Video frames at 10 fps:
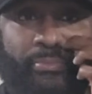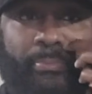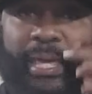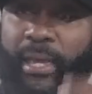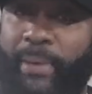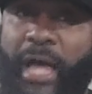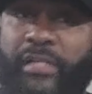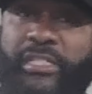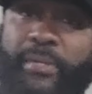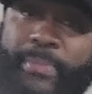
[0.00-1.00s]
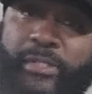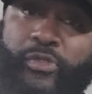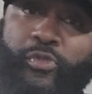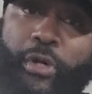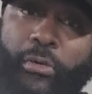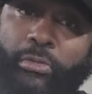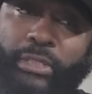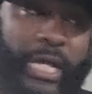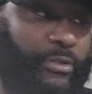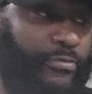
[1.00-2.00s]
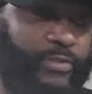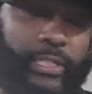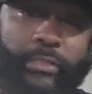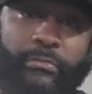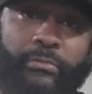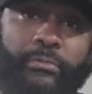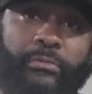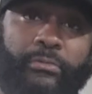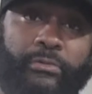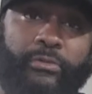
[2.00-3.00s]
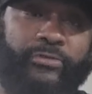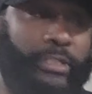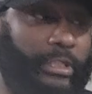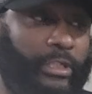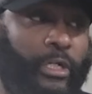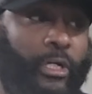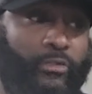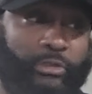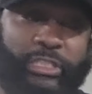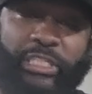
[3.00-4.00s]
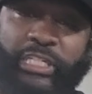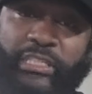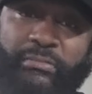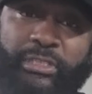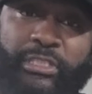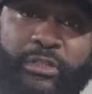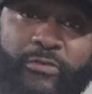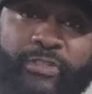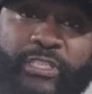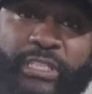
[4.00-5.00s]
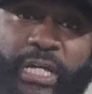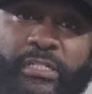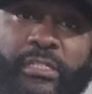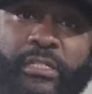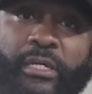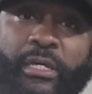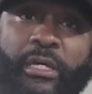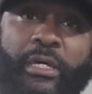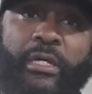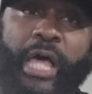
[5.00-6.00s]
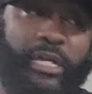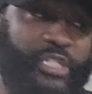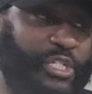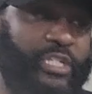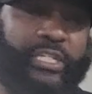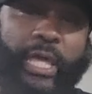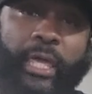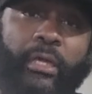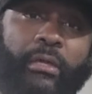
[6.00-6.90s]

Babe, how's your mental going? How you feeling? You feeling good? You need to get some shit off your chest? How's your day?